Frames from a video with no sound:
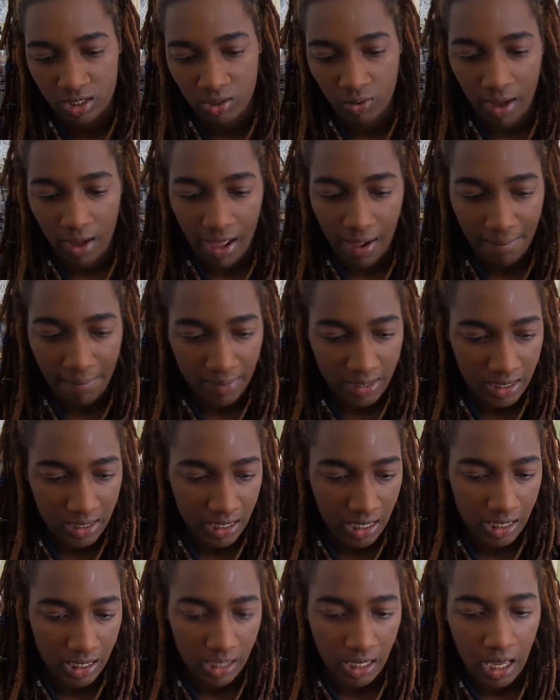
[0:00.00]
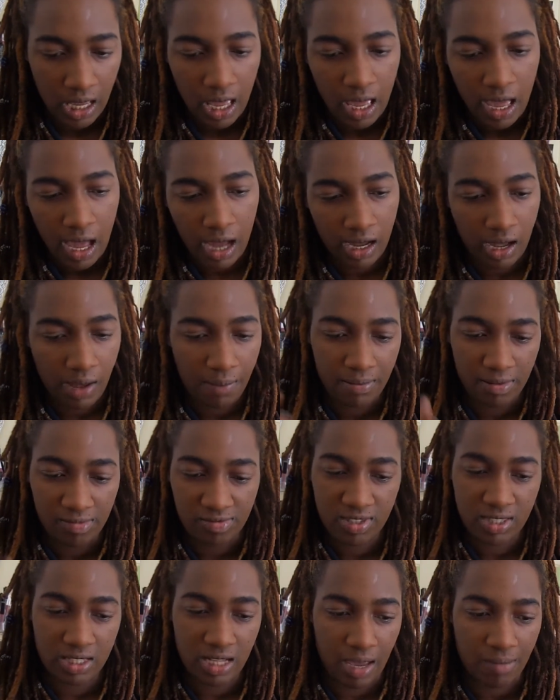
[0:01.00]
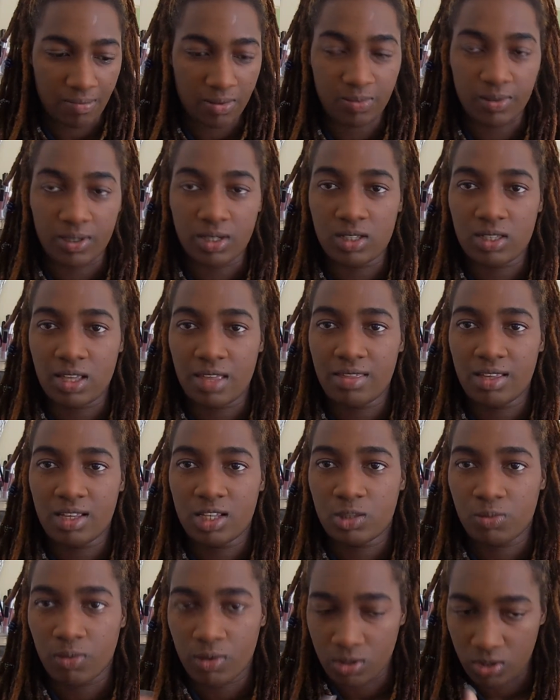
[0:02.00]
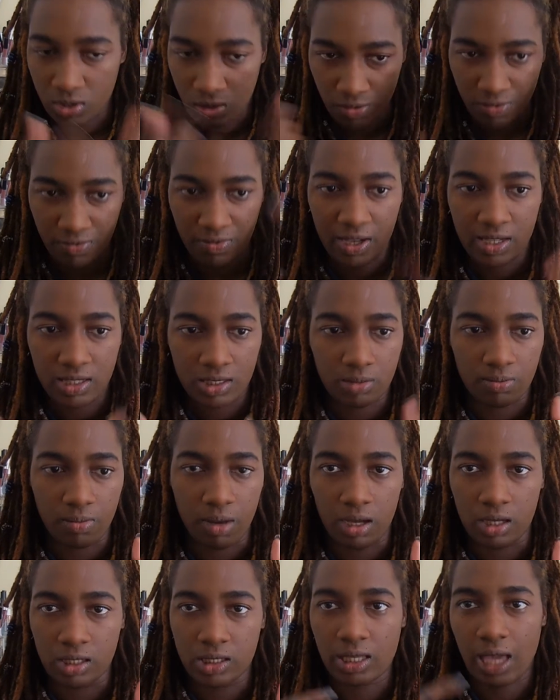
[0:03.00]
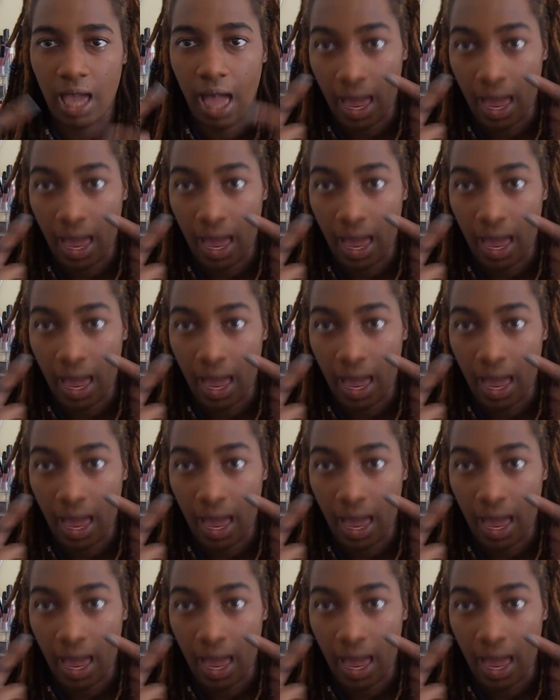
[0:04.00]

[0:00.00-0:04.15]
So I am missing a couple of steps because I think you're supposed to do face mask